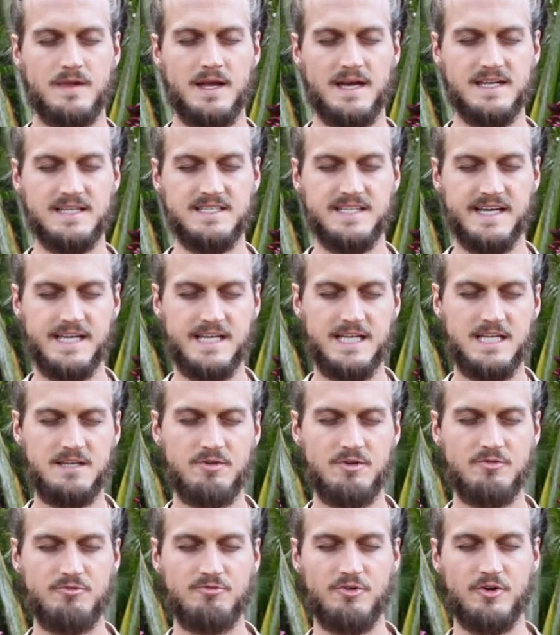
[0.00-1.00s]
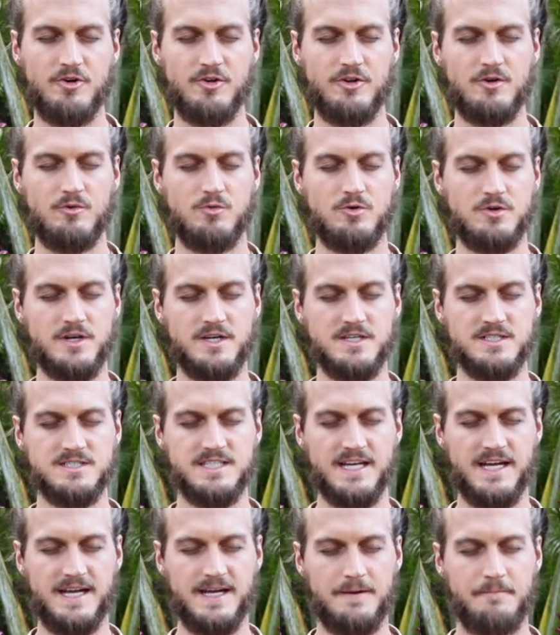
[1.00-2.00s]
And to take it even further, we're going to
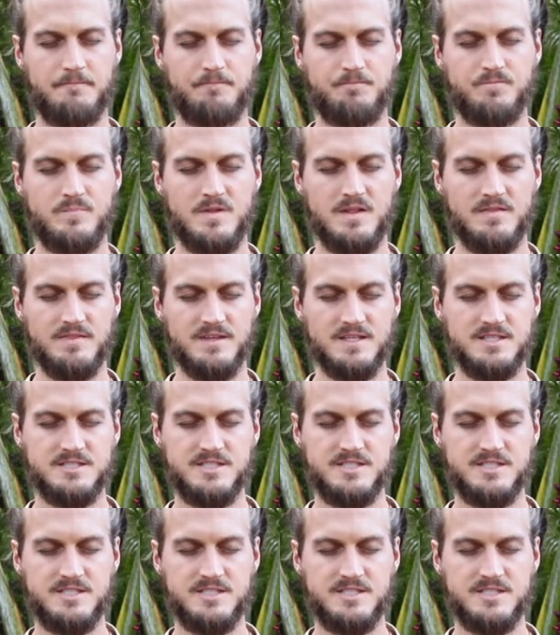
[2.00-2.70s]
say, this